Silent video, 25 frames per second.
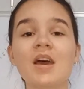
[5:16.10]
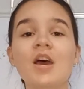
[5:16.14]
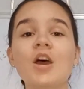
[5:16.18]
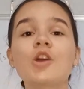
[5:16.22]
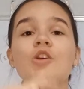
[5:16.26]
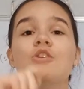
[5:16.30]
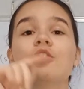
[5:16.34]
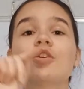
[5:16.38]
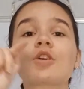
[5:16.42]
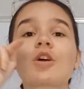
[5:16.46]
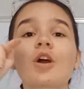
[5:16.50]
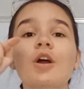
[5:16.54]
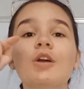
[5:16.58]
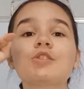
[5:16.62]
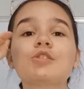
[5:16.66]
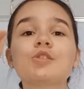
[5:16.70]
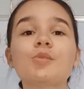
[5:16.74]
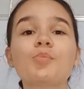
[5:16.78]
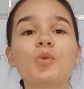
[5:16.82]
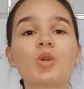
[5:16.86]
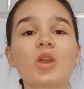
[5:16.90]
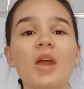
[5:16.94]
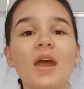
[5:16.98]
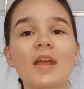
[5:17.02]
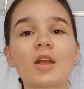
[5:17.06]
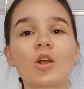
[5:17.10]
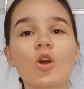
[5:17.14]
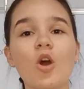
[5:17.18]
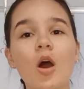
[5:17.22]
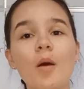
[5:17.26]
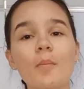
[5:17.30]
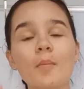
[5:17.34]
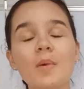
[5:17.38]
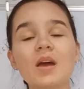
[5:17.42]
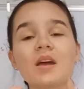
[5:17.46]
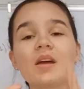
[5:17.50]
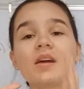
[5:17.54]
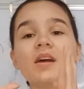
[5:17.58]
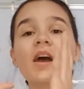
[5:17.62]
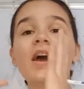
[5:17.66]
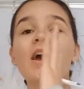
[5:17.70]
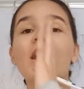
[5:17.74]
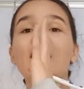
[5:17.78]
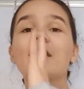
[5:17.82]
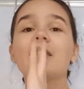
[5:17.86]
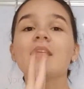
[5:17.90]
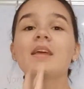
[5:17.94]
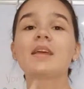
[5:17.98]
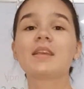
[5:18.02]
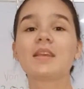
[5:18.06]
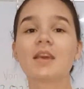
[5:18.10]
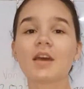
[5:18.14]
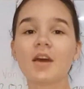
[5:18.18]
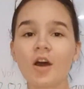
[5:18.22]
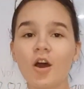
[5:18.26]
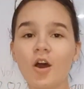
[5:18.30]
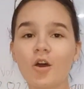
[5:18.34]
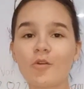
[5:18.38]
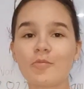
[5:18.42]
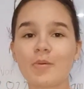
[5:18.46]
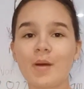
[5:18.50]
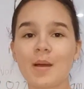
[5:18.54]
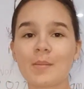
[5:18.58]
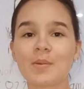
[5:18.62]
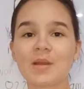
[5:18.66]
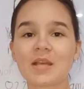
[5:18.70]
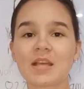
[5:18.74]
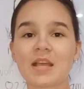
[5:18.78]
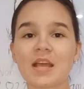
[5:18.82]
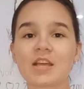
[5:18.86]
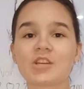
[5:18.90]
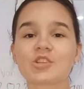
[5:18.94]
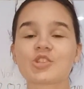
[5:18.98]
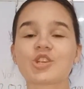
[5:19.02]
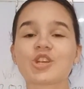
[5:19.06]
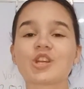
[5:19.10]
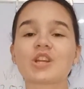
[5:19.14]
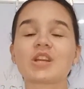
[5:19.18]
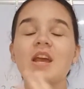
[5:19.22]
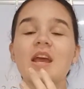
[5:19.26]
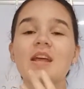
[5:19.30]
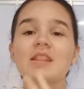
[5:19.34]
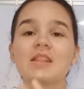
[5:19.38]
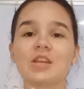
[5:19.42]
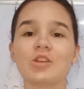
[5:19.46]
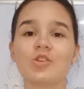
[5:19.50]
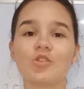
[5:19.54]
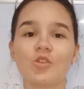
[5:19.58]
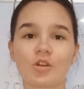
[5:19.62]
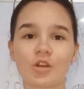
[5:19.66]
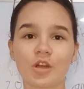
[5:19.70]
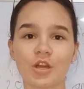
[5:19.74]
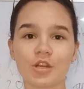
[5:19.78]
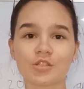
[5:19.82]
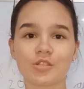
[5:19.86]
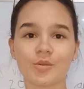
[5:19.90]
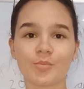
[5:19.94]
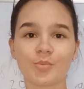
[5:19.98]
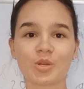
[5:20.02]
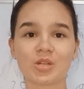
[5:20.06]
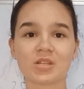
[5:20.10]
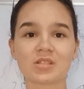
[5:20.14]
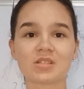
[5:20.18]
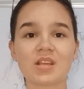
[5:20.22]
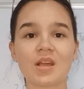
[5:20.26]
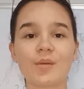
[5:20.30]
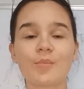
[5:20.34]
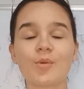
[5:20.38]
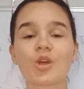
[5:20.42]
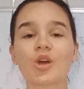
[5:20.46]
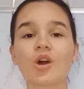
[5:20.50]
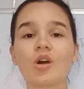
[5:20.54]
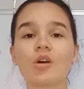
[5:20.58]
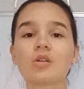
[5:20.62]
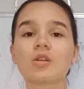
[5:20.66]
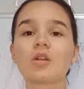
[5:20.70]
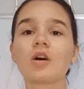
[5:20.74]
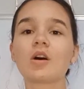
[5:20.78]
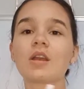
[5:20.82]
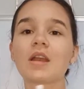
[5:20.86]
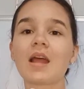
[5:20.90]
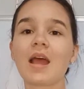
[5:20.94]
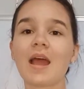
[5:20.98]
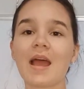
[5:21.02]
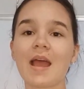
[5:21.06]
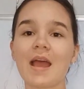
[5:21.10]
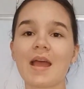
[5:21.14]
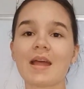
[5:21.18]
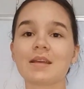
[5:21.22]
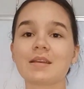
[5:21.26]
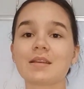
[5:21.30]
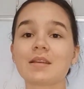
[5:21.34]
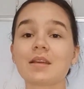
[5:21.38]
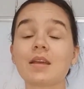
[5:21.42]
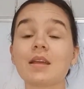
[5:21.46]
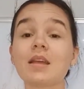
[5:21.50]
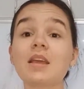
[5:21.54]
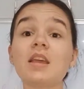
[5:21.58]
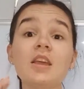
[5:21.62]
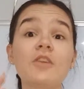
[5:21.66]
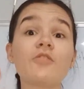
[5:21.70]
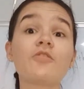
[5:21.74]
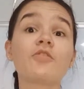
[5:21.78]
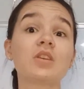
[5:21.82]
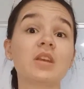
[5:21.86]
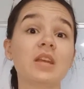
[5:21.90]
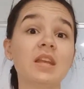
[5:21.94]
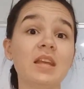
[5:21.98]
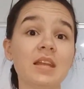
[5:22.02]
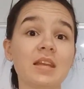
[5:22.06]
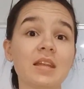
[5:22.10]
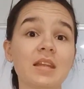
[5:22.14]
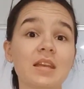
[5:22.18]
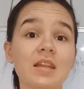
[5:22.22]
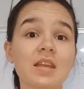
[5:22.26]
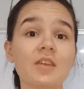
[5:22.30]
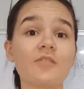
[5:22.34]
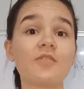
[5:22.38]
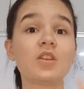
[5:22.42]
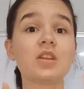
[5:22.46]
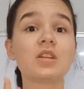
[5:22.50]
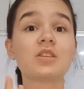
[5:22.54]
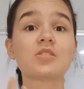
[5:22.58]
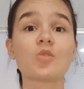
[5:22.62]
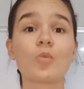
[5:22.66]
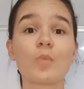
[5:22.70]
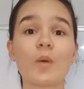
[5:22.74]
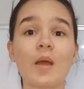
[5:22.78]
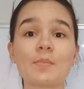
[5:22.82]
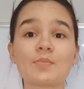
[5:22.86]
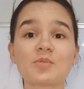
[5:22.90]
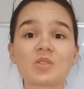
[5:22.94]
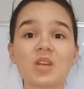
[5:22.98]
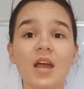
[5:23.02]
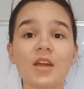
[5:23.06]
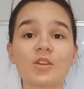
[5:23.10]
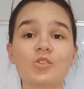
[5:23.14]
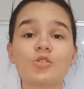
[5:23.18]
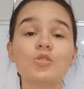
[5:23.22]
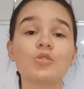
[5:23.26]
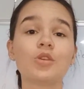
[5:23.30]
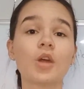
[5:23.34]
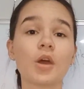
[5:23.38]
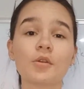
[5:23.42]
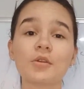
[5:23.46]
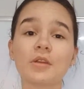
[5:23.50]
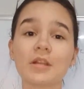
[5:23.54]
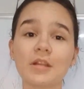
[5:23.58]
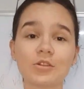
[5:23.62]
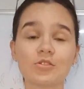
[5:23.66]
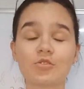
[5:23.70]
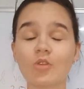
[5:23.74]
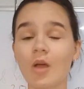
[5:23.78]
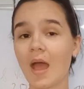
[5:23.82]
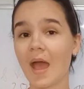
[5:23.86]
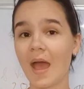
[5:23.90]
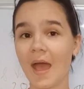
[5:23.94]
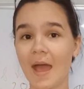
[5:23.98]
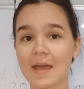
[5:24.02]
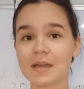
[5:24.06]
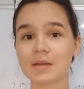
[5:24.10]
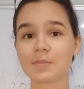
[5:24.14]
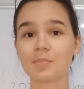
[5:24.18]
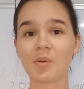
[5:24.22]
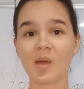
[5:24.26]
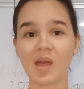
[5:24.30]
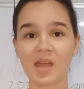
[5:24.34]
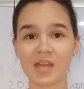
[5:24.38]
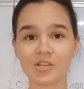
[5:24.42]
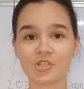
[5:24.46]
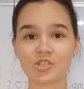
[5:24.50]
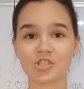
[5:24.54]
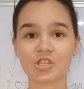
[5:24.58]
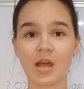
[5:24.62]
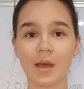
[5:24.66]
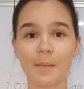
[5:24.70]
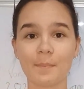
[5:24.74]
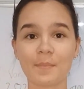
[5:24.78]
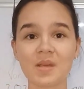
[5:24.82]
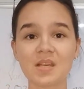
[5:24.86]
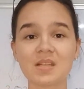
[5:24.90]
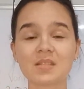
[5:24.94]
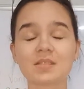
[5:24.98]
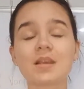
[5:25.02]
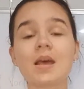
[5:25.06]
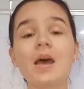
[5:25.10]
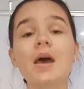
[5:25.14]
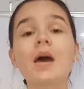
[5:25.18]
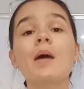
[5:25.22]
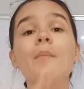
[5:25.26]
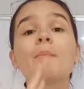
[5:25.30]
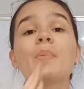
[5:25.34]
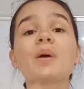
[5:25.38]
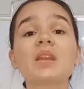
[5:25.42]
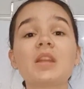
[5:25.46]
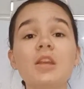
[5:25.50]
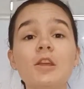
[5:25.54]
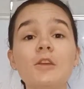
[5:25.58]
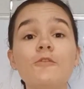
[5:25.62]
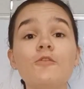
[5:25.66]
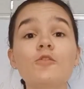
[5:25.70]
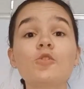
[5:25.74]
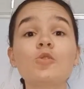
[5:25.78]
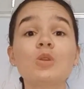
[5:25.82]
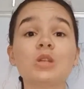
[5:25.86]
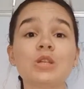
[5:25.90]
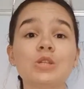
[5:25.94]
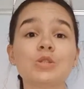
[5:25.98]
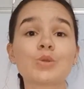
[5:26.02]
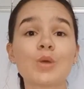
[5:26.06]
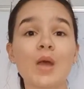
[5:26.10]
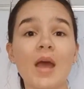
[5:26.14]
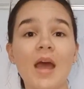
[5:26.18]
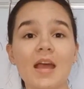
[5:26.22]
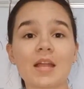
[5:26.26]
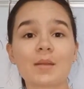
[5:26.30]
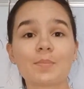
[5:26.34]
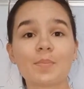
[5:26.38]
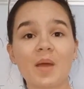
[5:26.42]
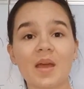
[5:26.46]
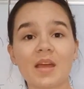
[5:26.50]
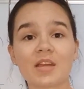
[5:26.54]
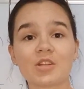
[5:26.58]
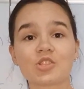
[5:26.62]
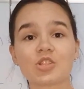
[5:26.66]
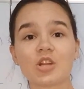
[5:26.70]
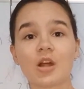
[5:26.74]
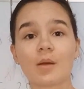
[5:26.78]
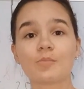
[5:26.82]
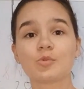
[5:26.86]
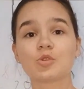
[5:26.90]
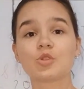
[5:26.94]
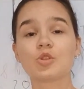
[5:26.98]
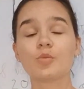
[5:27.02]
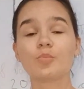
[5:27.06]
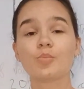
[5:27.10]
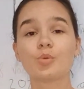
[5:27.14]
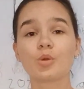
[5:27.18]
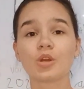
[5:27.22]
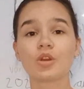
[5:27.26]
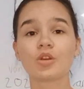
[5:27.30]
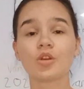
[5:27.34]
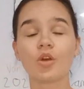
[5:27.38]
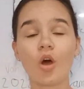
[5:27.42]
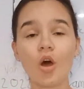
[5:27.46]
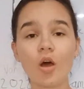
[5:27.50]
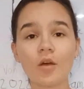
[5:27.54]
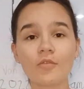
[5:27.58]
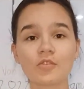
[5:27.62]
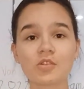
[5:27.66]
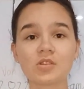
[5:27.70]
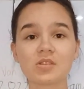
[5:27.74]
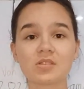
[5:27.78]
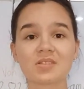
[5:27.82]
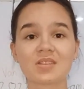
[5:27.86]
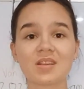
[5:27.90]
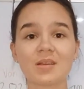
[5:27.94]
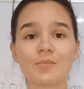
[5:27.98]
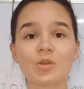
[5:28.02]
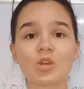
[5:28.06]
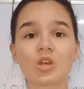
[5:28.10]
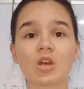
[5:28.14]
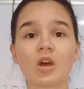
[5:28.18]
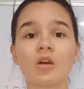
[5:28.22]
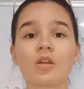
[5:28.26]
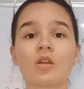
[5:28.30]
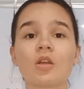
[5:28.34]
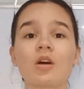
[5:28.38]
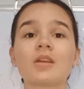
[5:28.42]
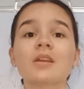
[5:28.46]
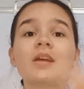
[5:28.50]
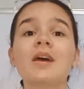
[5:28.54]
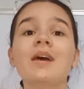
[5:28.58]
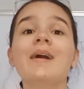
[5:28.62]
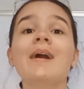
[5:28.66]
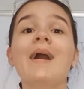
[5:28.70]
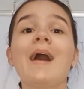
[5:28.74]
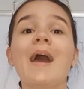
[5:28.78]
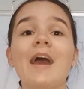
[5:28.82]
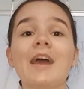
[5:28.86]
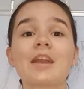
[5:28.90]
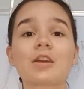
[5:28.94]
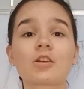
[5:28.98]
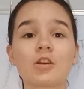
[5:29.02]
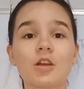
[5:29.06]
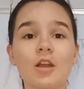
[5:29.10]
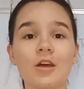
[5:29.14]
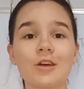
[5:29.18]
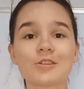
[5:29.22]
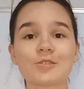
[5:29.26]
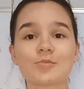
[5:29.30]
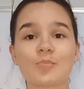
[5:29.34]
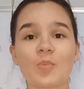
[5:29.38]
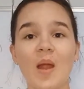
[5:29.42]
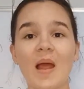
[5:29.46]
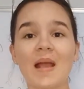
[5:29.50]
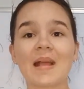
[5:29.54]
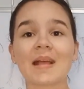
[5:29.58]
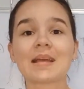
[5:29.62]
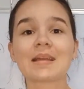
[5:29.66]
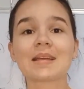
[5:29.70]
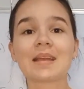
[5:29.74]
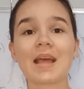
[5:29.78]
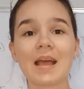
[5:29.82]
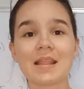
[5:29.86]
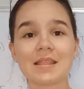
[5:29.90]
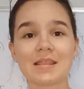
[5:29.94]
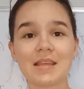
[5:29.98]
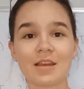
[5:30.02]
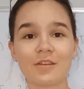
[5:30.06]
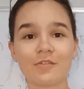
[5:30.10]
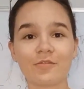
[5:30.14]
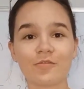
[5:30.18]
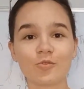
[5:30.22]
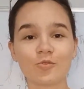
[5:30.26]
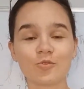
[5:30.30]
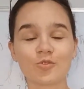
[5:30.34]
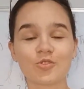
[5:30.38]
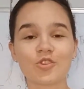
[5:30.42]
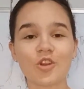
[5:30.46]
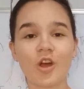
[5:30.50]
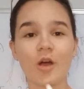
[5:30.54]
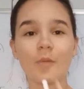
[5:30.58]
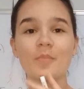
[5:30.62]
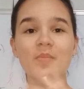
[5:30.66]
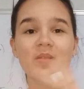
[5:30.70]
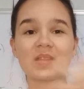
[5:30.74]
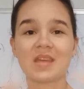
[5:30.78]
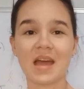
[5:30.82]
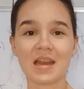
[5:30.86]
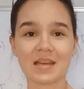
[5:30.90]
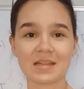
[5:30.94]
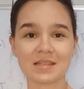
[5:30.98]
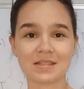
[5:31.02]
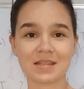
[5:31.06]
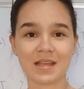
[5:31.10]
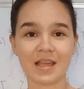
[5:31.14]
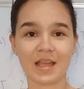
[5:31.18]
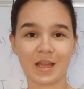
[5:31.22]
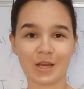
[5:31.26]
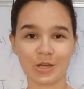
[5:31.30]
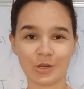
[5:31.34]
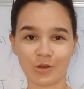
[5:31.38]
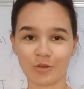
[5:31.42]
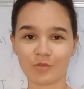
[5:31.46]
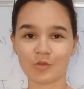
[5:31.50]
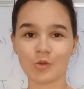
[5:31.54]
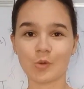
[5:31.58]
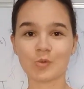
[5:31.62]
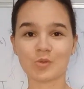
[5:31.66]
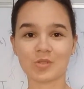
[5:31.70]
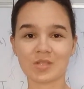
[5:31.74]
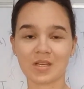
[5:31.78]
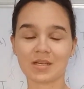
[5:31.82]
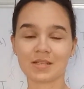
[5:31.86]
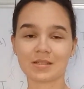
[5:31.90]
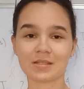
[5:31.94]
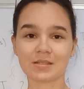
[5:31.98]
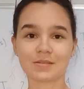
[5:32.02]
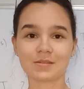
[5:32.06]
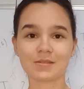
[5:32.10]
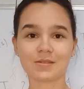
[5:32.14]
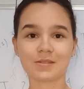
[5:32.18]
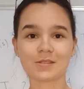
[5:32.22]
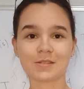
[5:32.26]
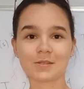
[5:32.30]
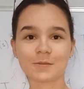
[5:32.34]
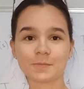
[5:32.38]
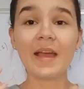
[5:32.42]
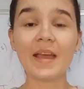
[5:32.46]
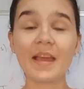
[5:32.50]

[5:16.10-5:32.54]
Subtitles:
You're going to put a comma, the year of publication, and then you're going to put a semicolon. And if needed, if it is a website, you don't need to add page numbers, but if you need to add page numbers, you put it after the semicolon and close bracket and then full stop. That is the end of your sentence.